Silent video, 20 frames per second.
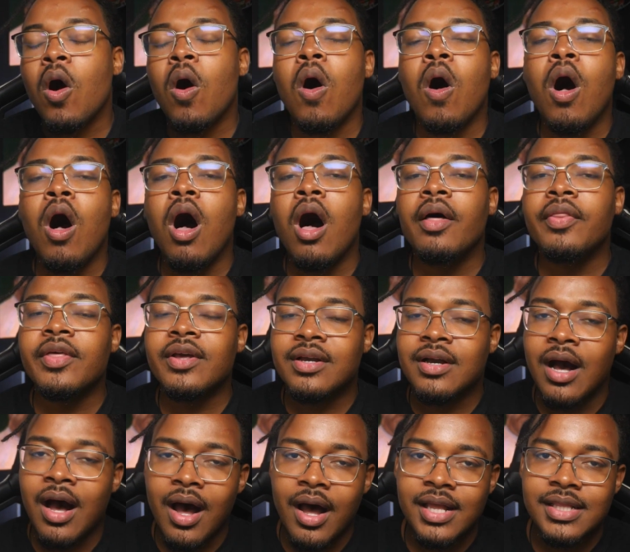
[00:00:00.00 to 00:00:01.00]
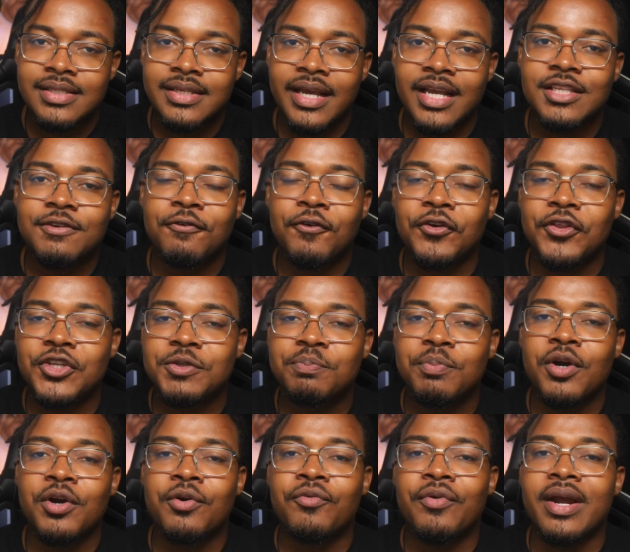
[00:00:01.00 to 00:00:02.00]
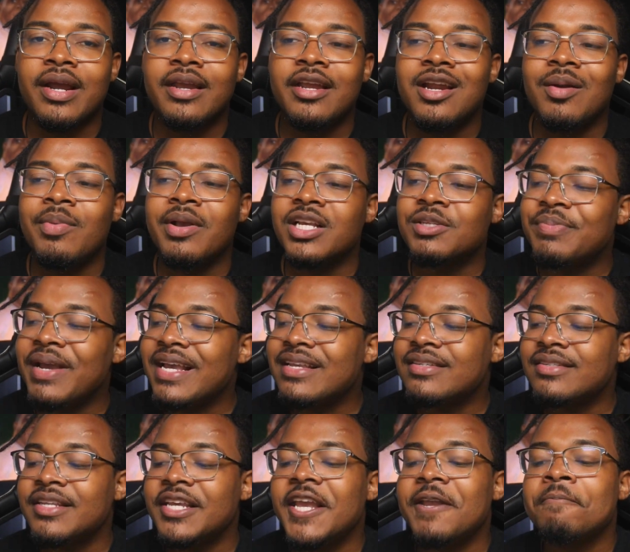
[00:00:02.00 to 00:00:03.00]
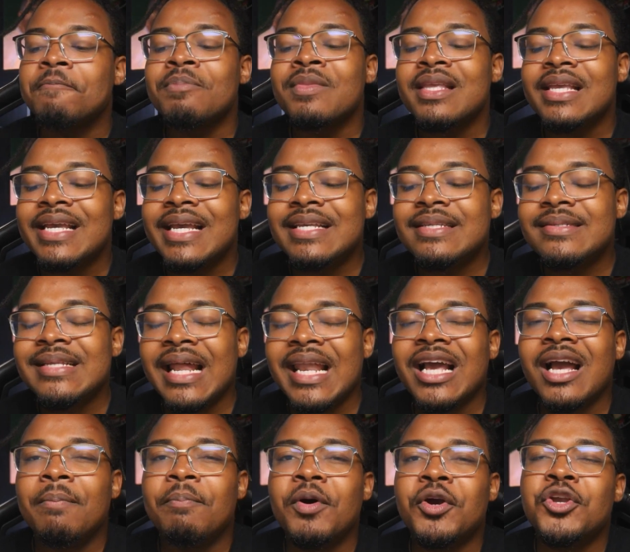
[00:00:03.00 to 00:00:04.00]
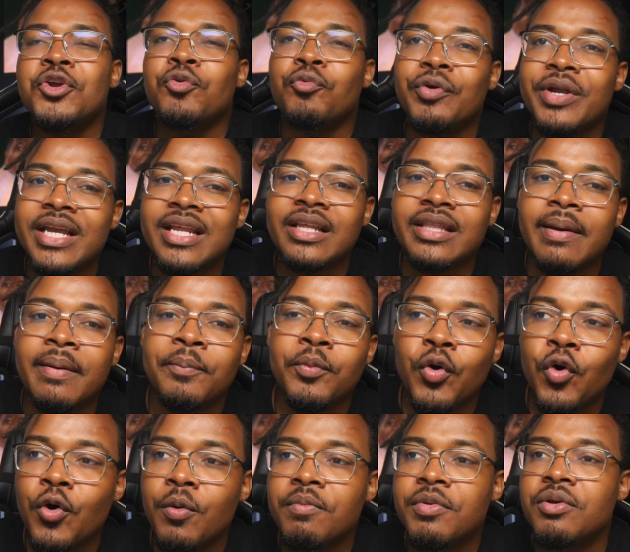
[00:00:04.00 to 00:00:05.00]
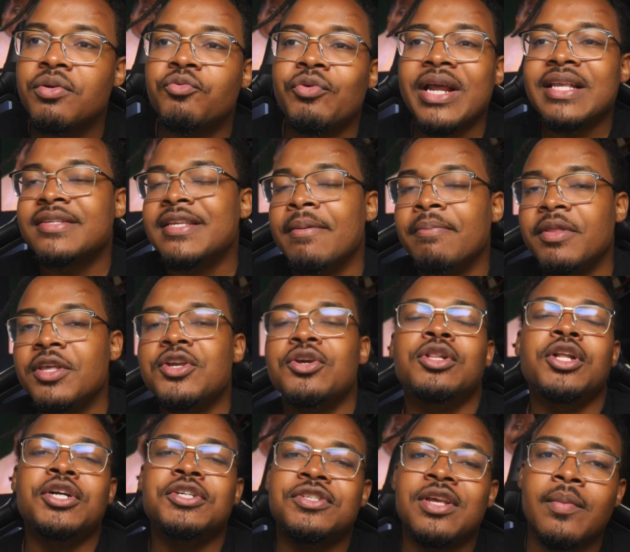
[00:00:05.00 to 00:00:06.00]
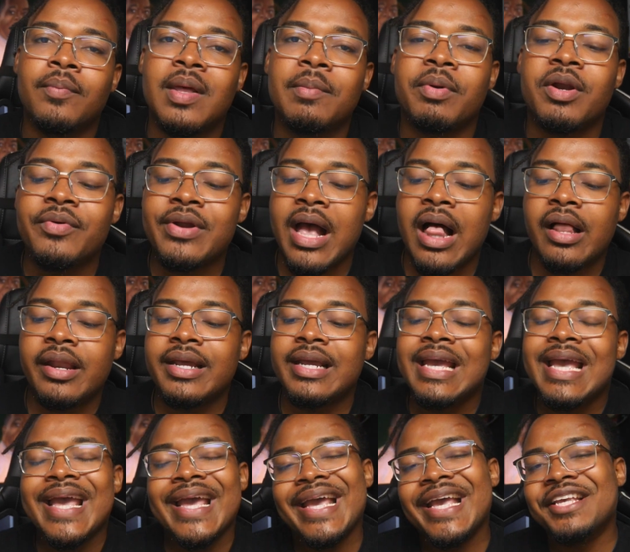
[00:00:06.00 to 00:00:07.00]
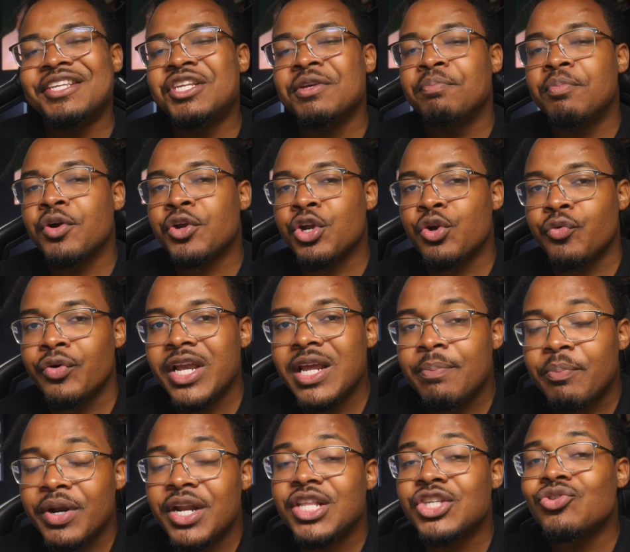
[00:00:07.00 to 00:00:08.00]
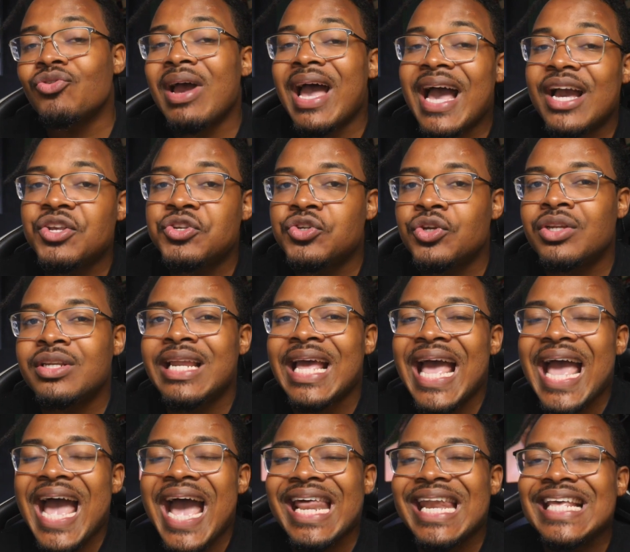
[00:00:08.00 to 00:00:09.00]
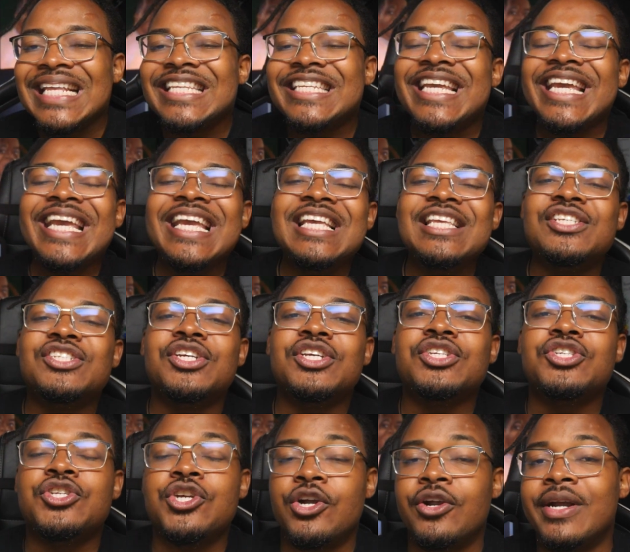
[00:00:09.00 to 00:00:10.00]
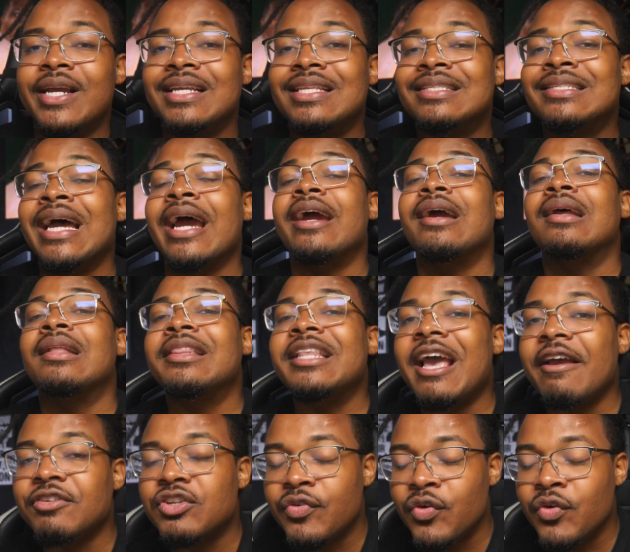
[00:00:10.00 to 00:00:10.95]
all the content for this book right here because basically it's not like a book you read and then boom, you read something, you learn something, but in reality, it's a book you read, put into action, and it changes your entire life.